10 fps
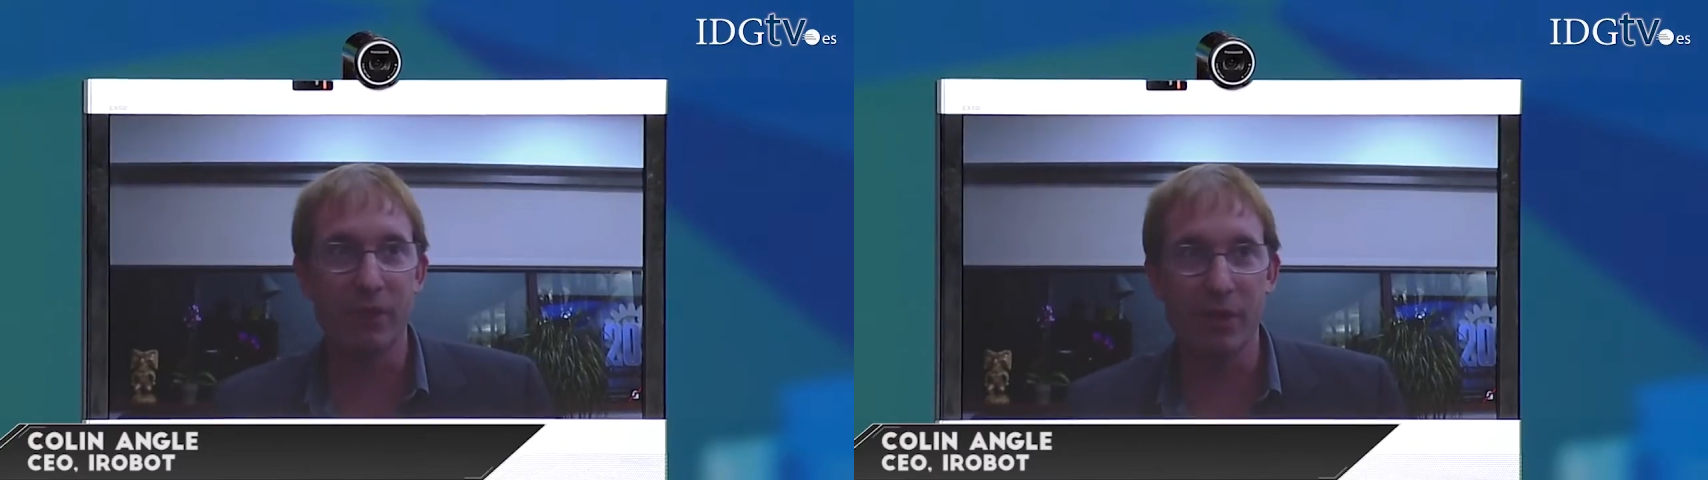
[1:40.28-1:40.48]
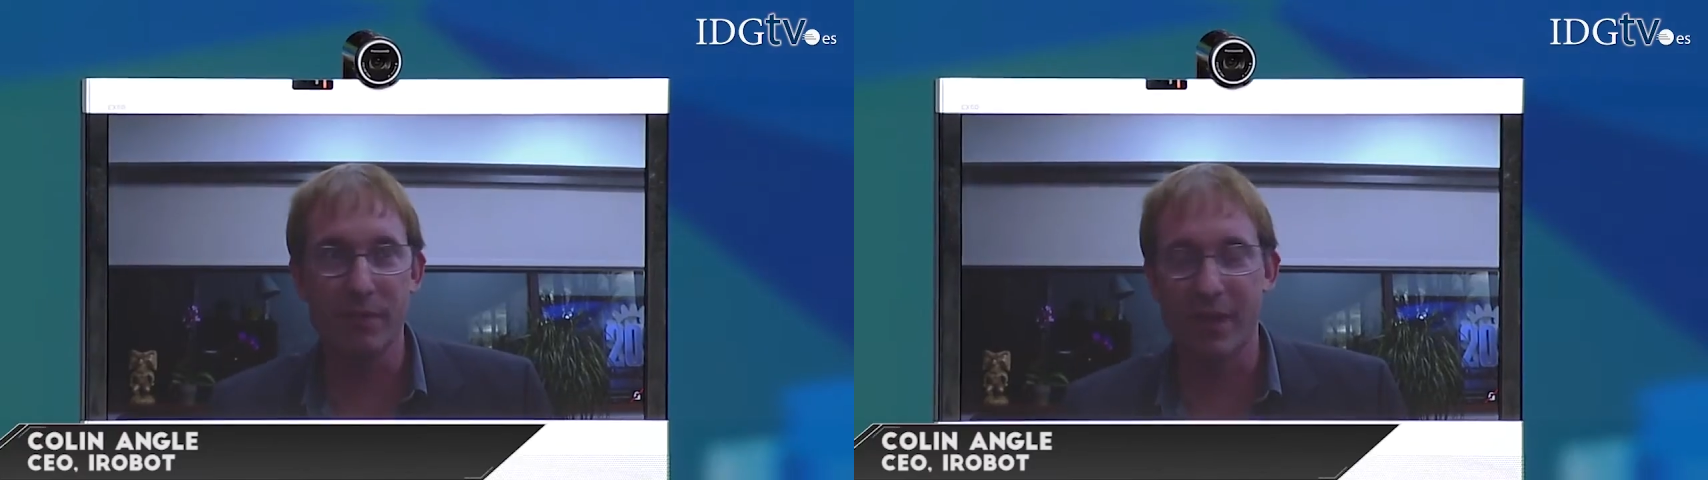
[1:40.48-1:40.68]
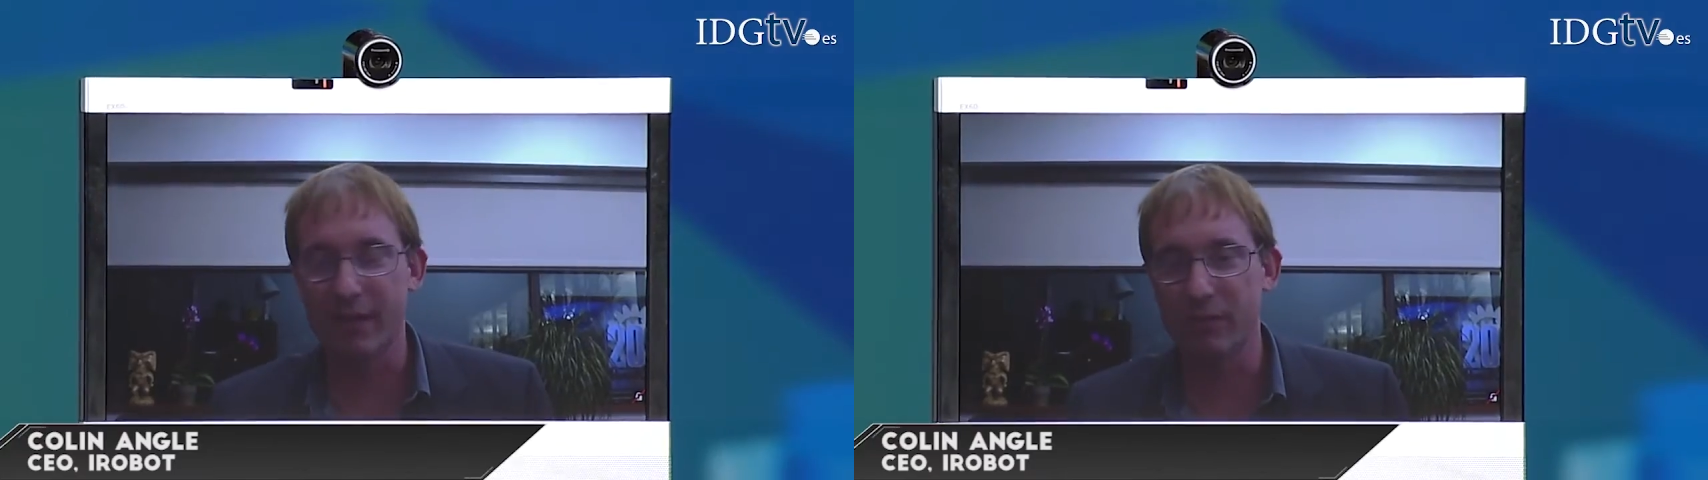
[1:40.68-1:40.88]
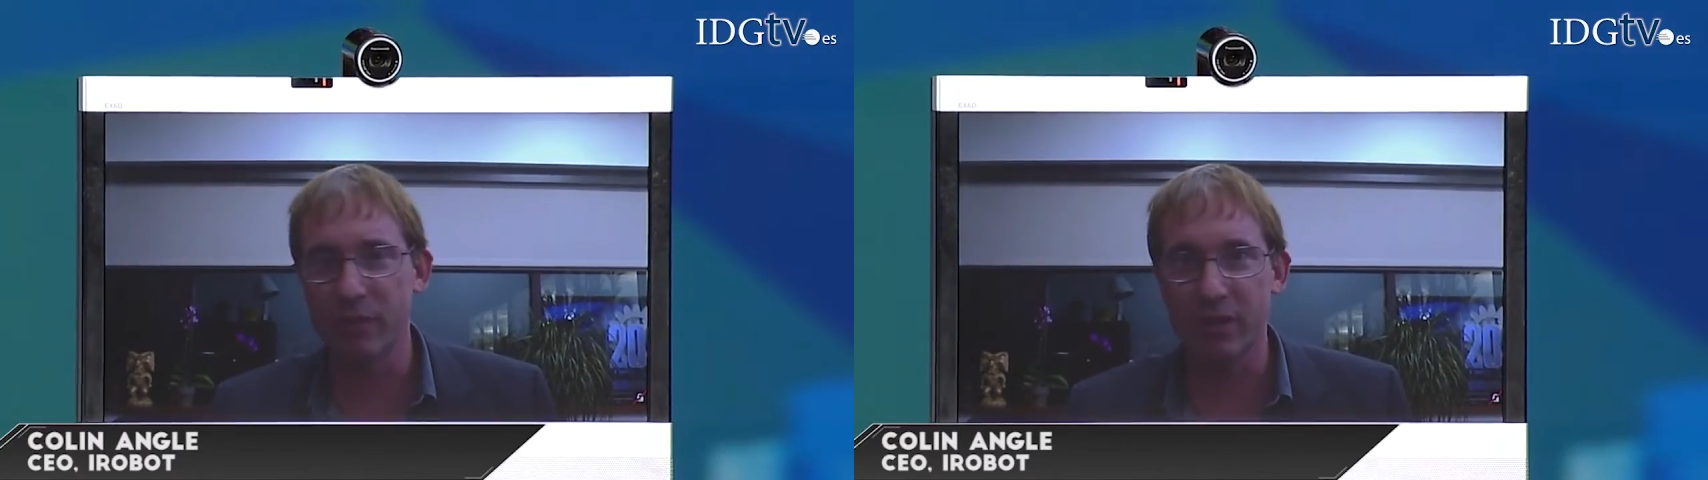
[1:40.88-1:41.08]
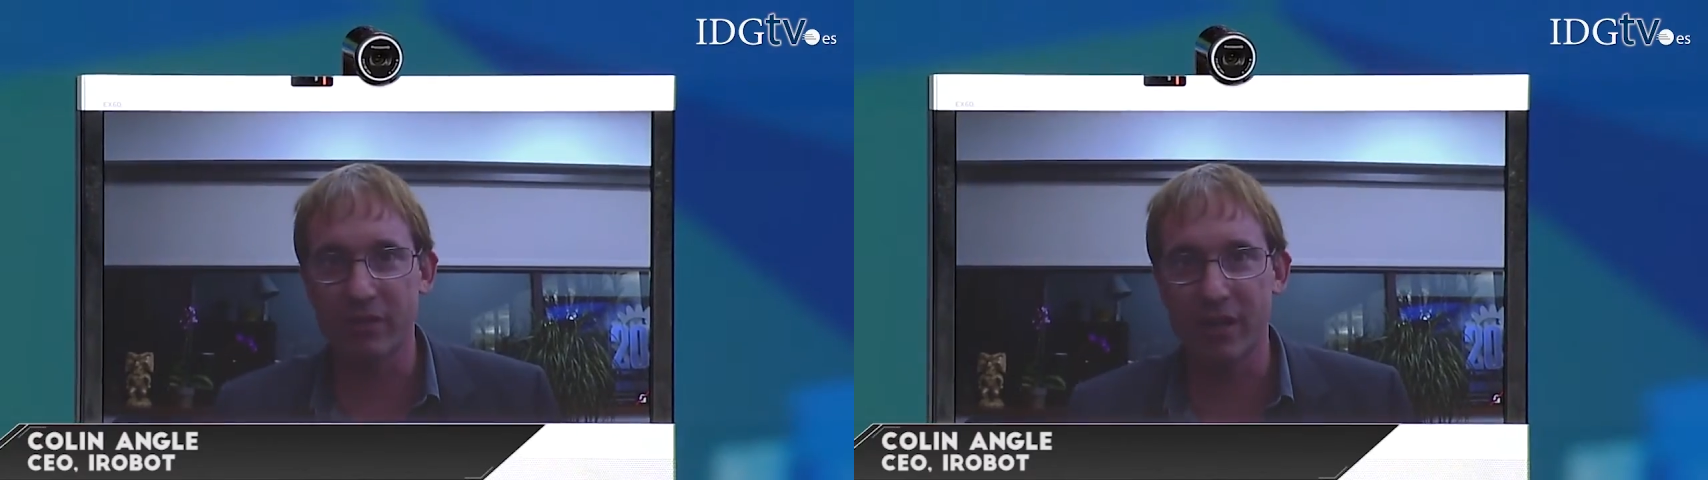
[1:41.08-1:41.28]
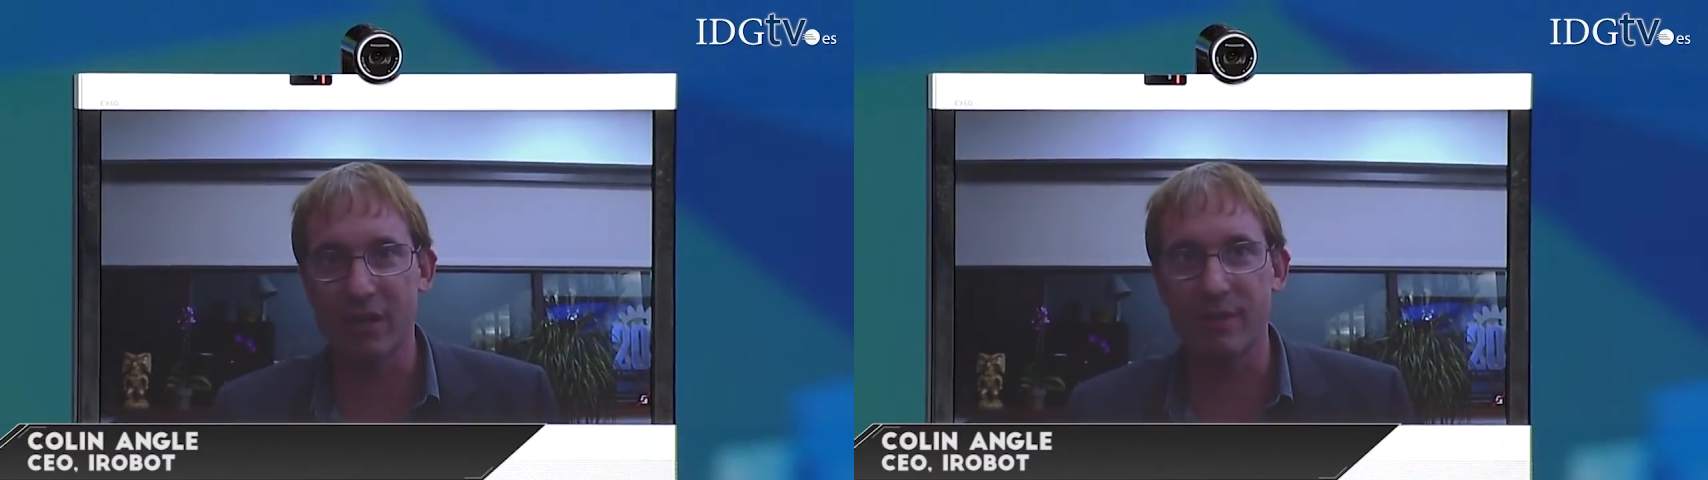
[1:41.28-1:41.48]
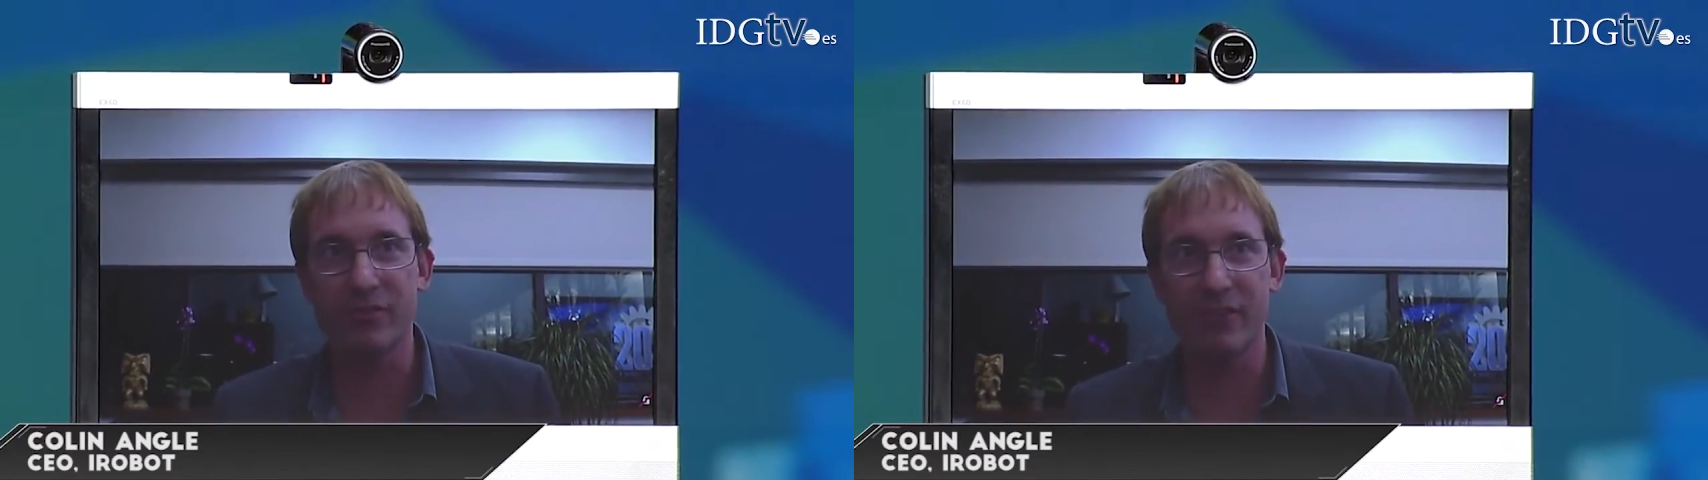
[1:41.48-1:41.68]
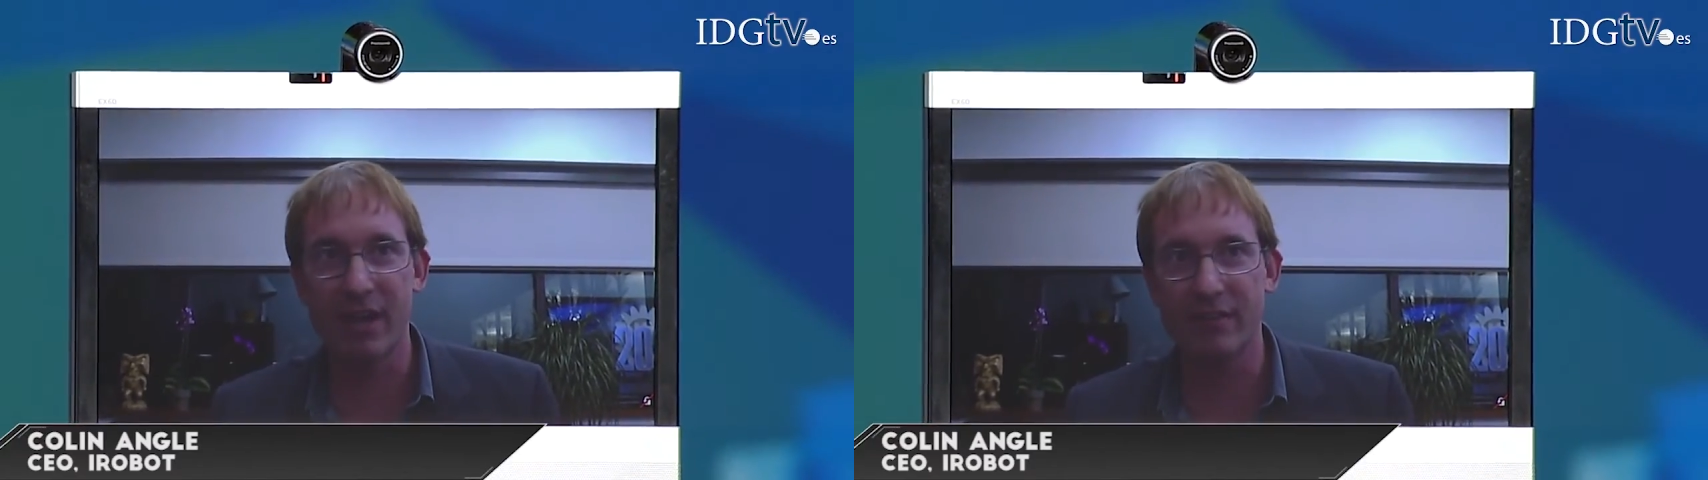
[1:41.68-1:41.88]
robot with
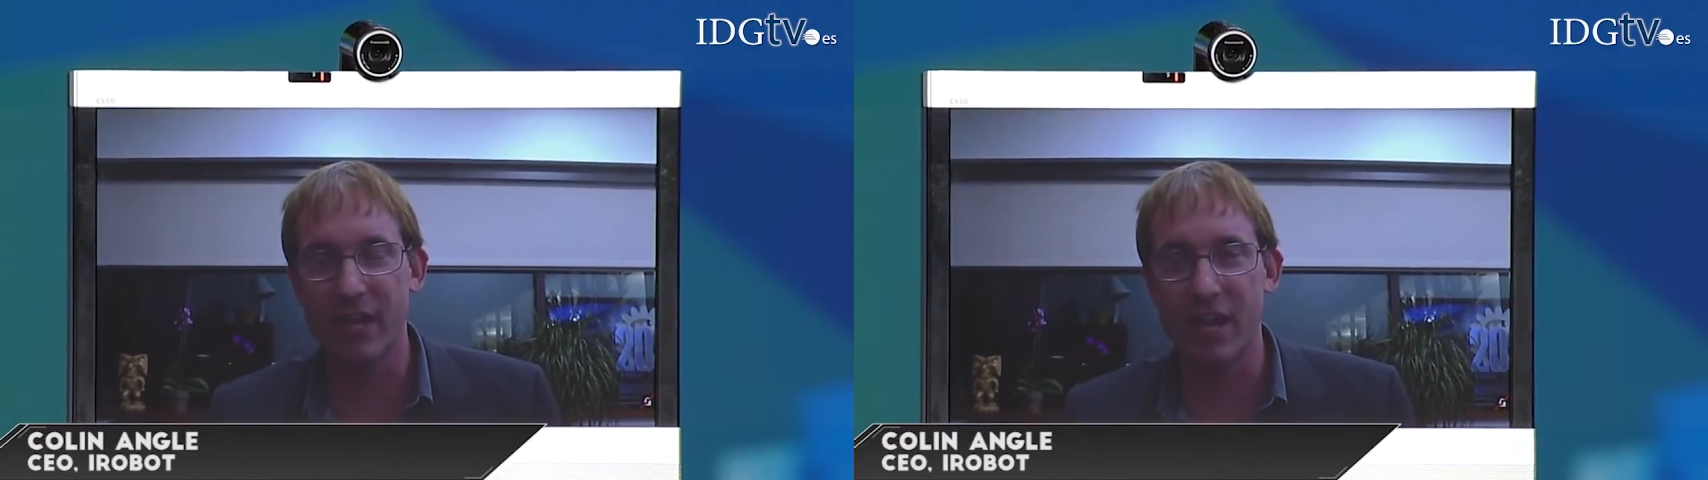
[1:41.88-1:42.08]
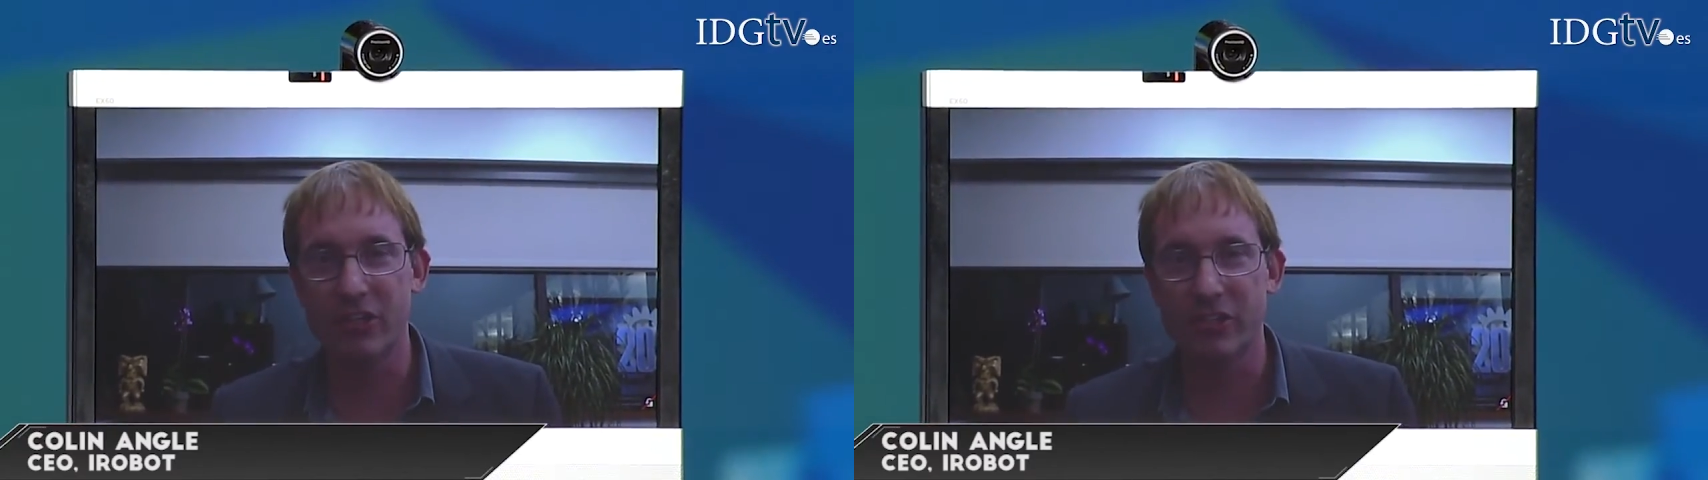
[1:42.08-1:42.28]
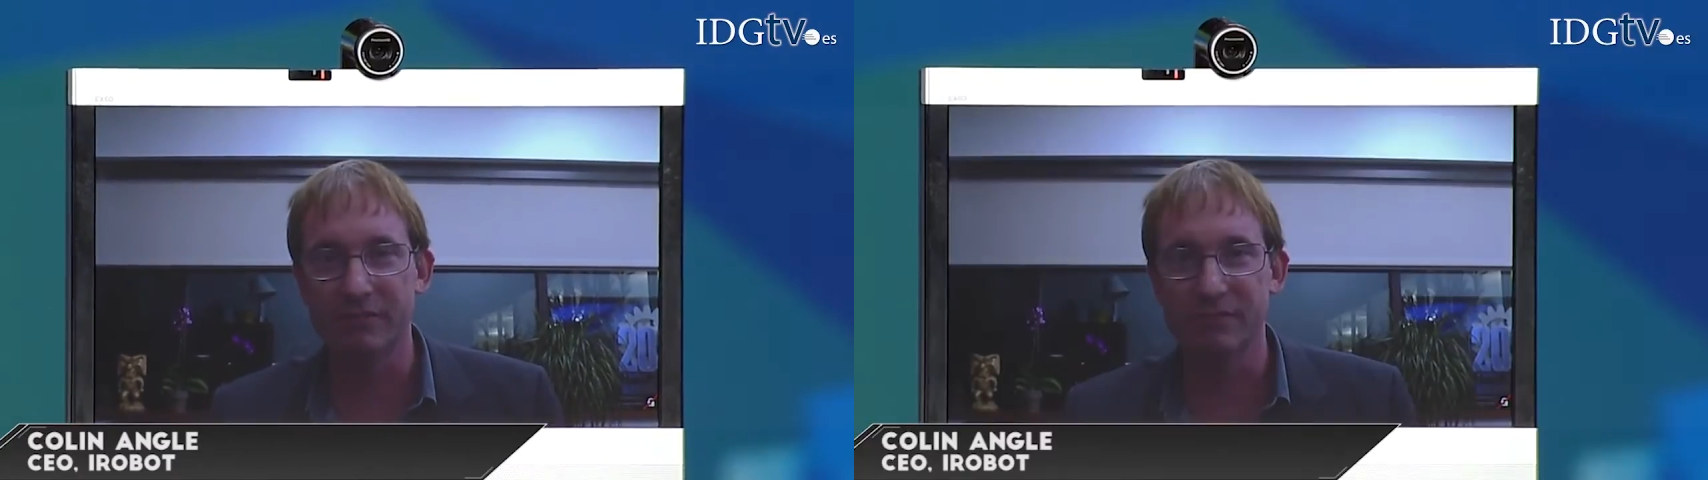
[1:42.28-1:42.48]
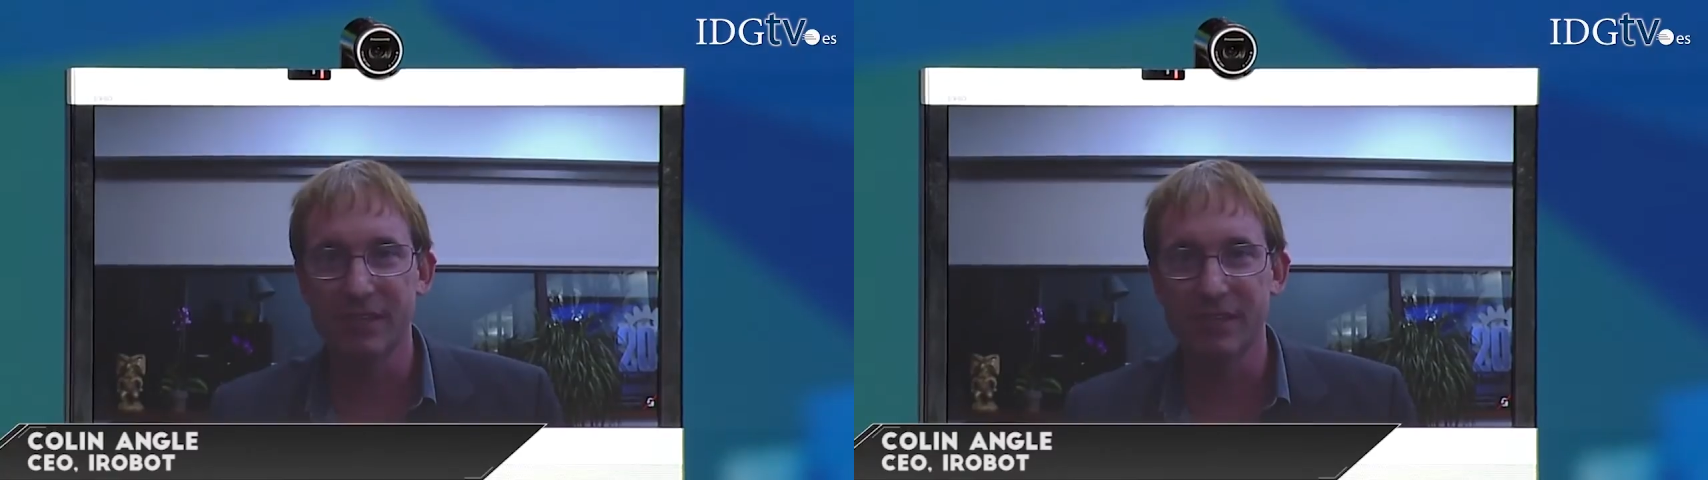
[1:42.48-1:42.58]
autonomous navigation.